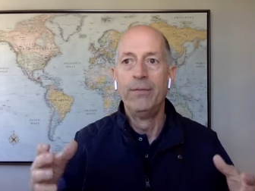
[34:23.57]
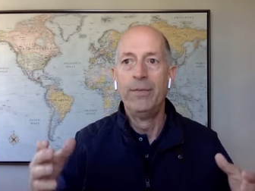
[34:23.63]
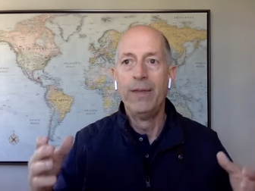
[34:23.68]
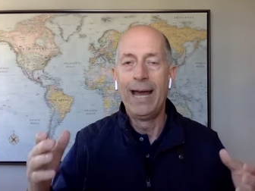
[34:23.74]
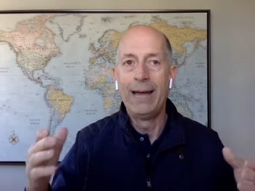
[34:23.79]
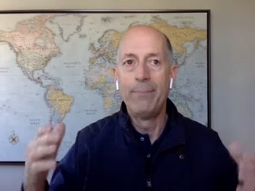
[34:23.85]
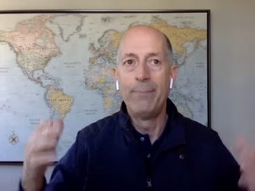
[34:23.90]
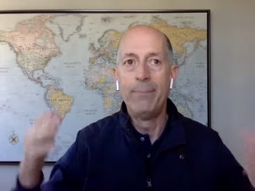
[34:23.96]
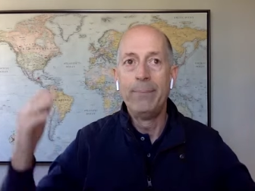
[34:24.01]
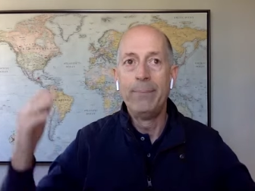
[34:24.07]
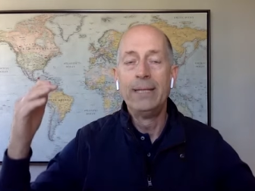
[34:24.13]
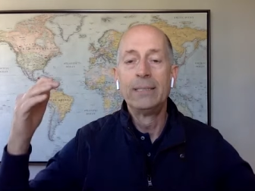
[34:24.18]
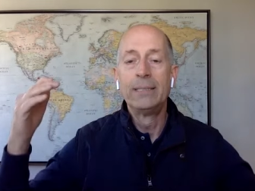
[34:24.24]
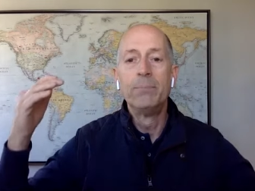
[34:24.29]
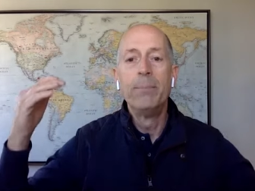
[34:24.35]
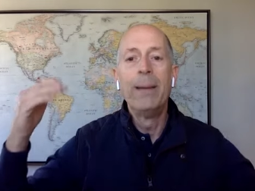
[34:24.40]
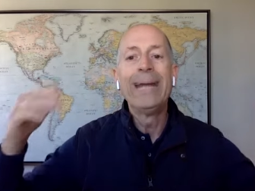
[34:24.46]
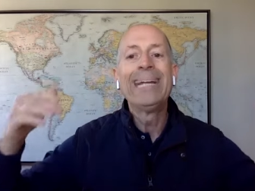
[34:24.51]
that
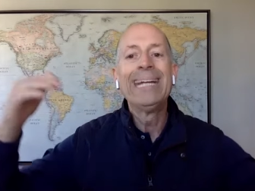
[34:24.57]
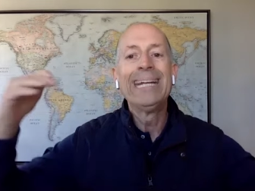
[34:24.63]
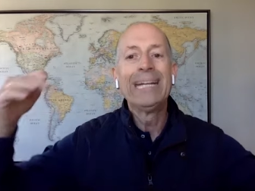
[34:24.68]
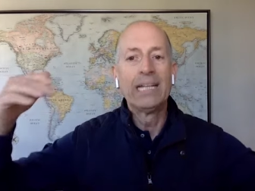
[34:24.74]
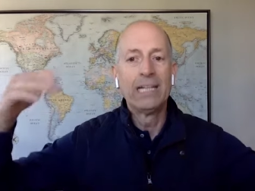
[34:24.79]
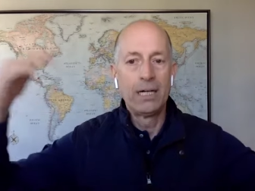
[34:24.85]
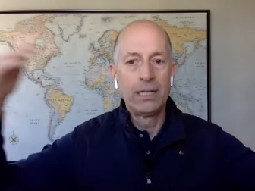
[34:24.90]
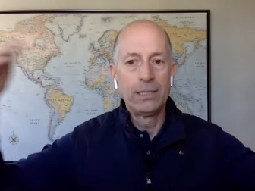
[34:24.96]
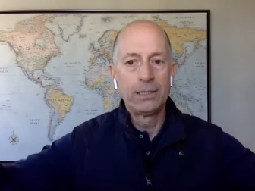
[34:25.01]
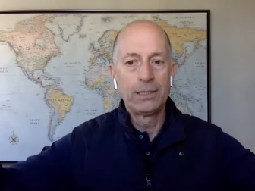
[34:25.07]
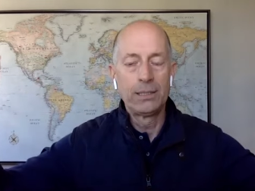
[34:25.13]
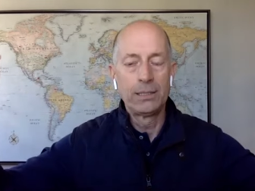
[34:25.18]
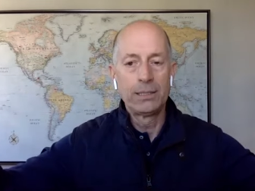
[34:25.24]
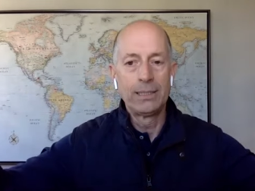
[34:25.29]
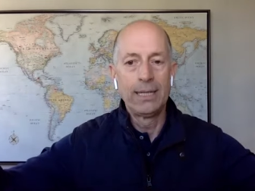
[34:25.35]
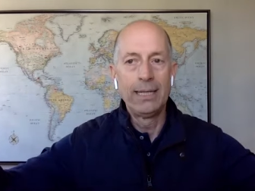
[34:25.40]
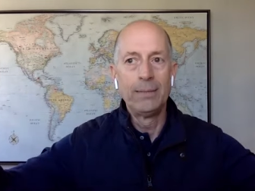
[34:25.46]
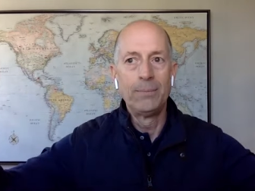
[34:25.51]
is making it
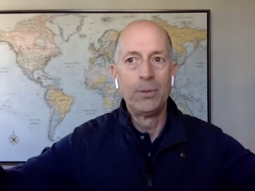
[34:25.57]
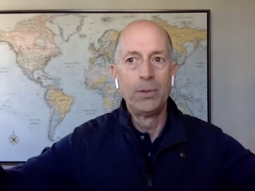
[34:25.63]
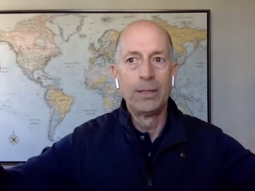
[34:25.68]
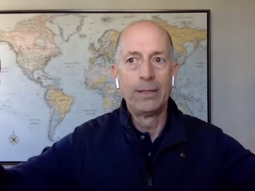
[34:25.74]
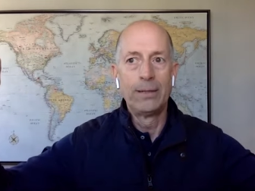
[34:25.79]
unsustainable